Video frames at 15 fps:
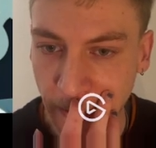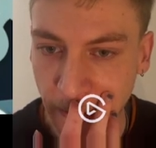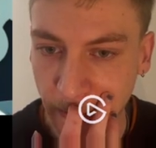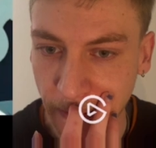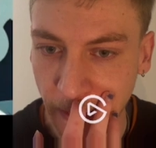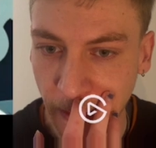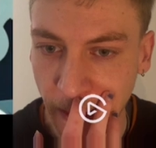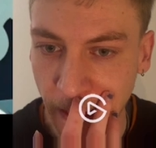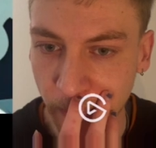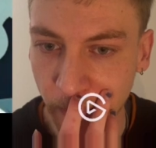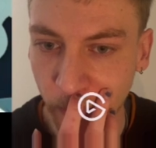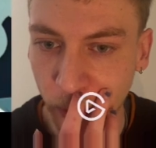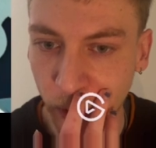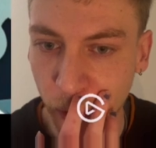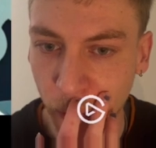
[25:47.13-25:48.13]
I am
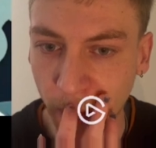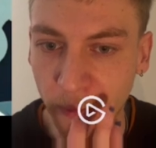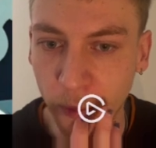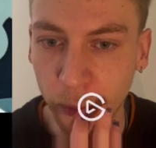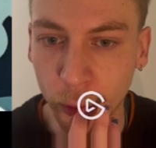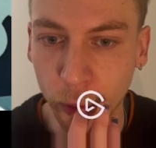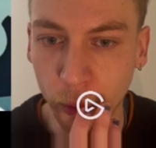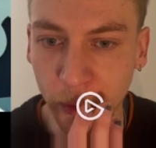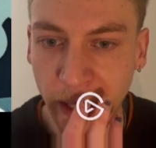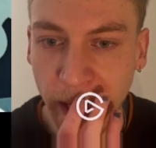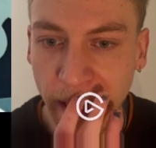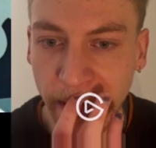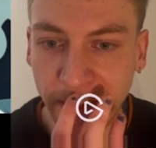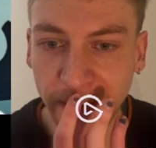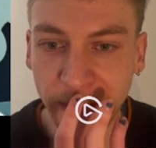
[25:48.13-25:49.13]
pretty sure I have a Bruno.
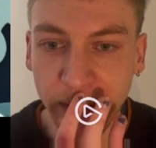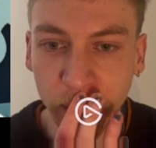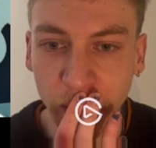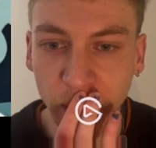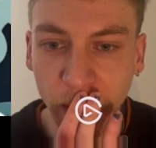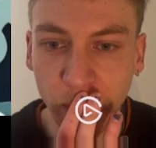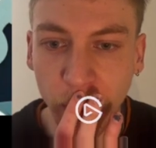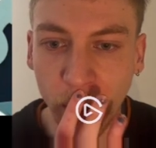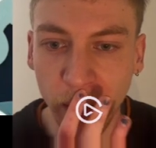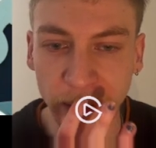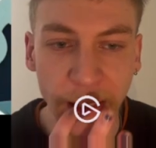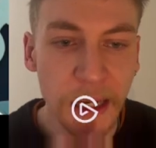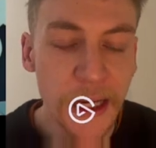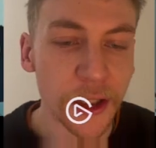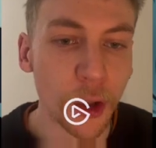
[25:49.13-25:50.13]
Yeah, this is really important.
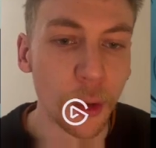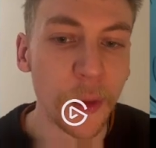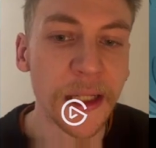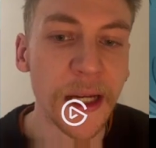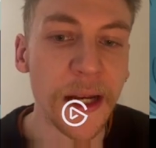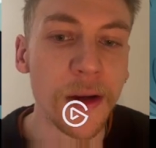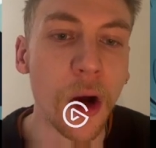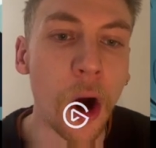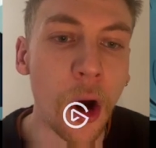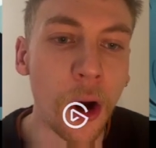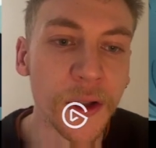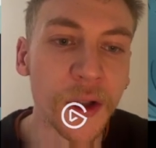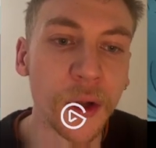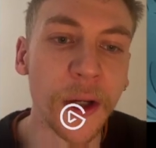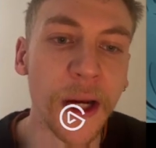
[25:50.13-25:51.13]
So we can
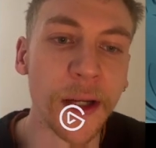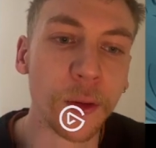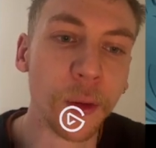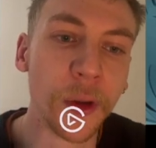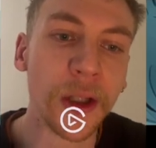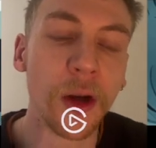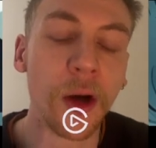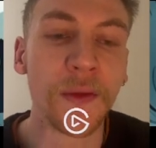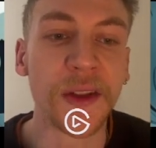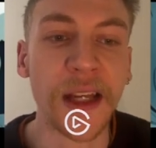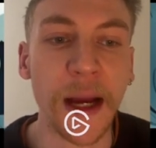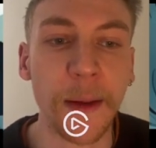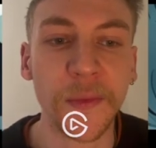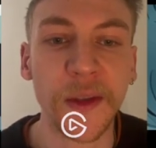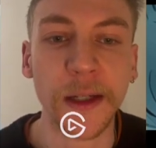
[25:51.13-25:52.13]
also get rid of
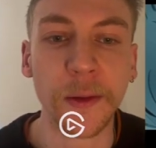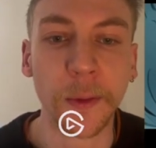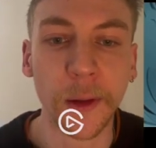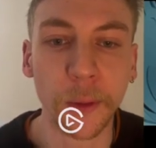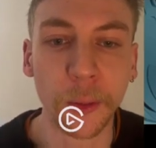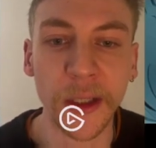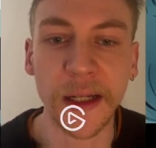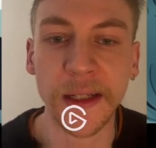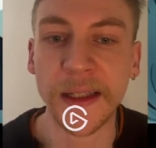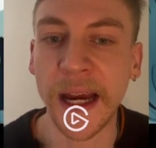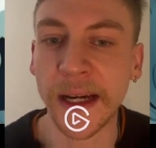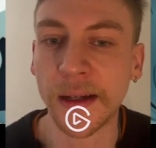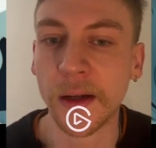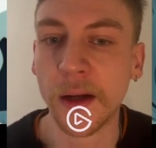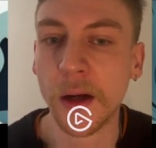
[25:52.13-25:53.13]
something with 3
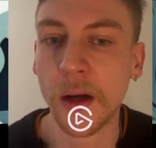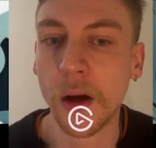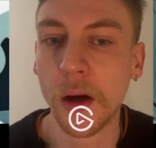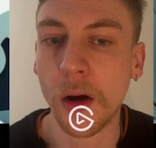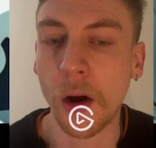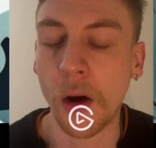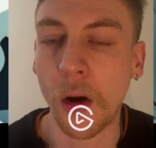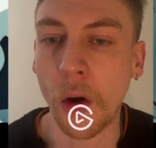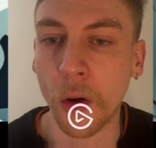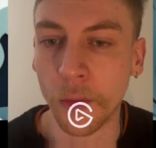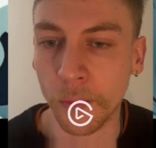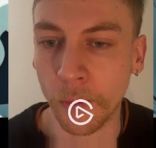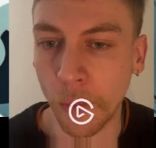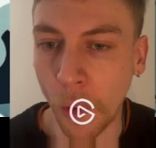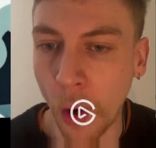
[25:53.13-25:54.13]
attack or
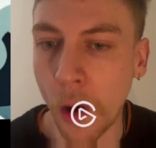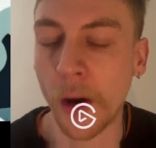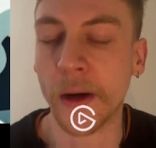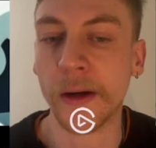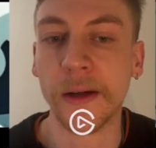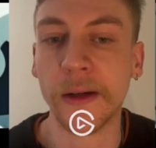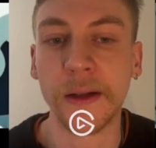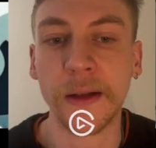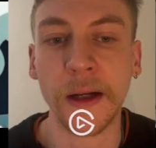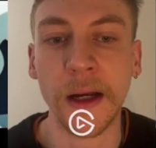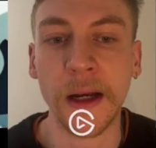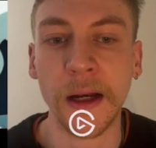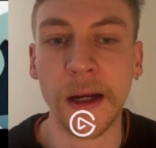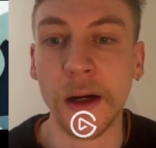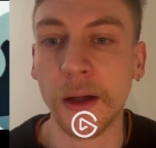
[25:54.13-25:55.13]
more.
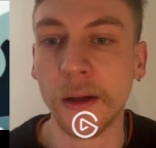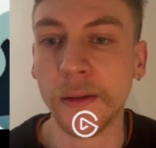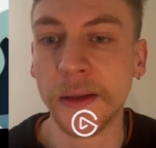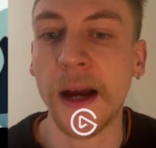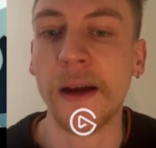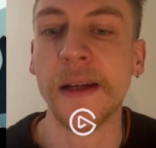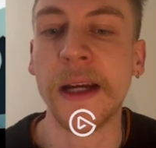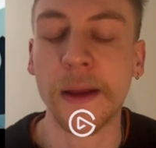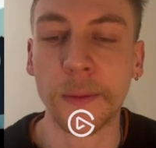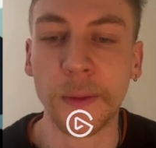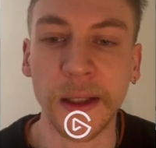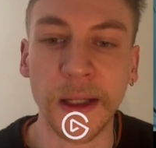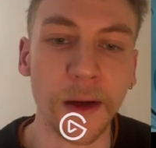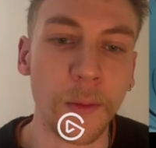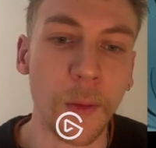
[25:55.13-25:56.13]
3
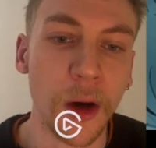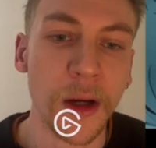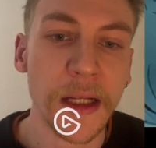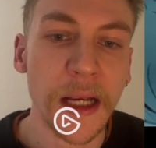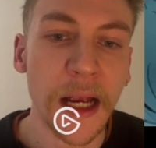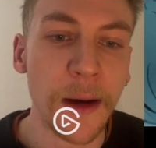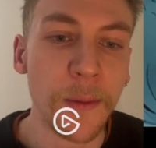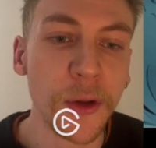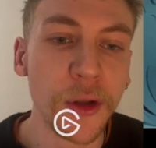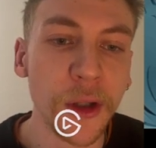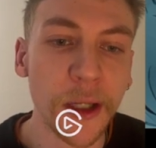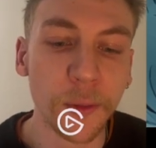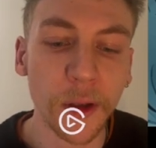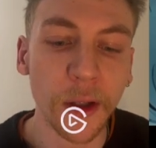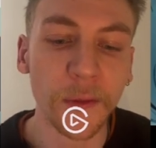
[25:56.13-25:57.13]
attack or more. I want to
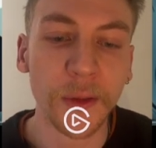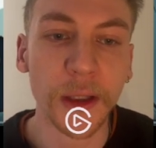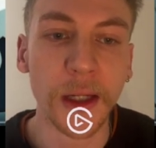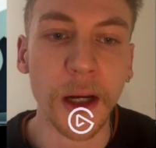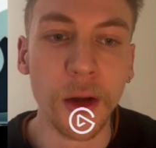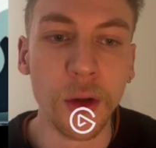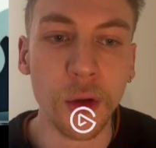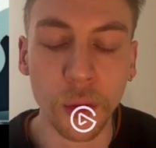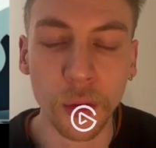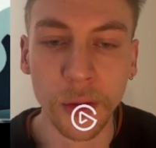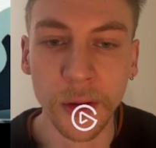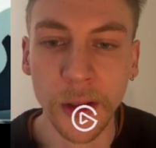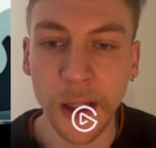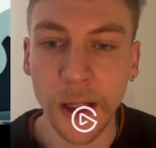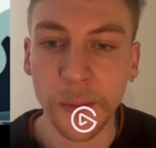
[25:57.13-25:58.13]
get rid of the Kaloon
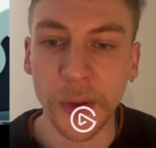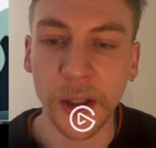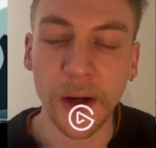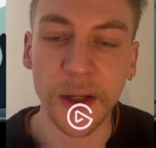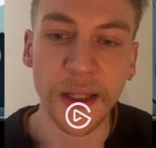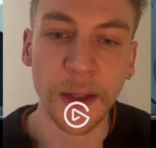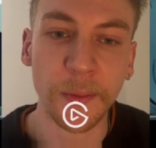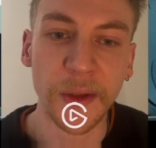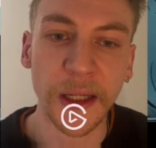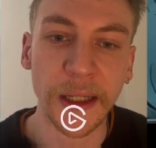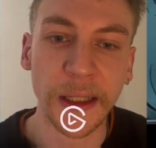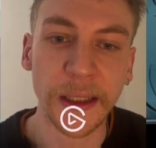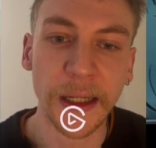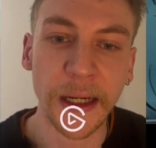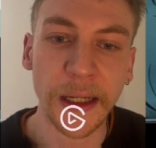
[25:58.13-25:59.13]
because I'm
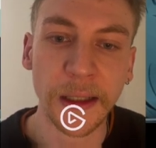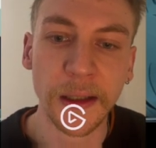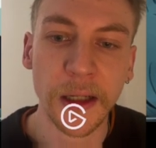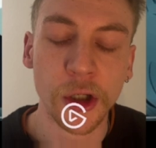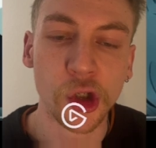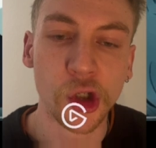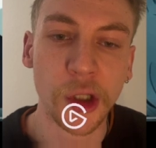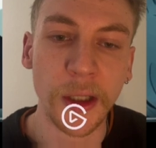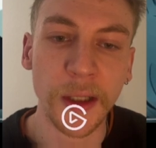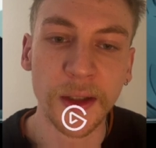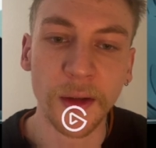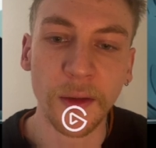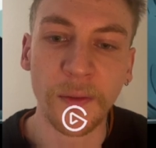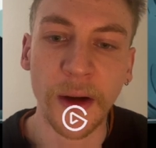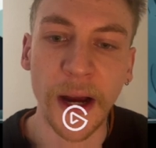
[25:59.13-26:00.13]
thinking she
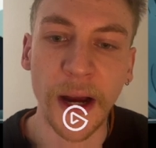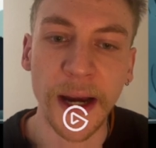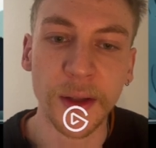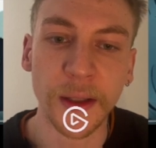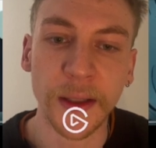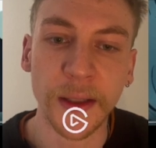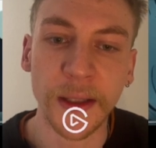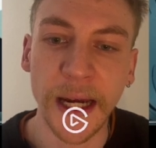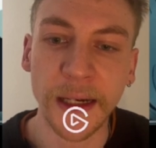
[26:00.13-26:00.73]
survives an attack.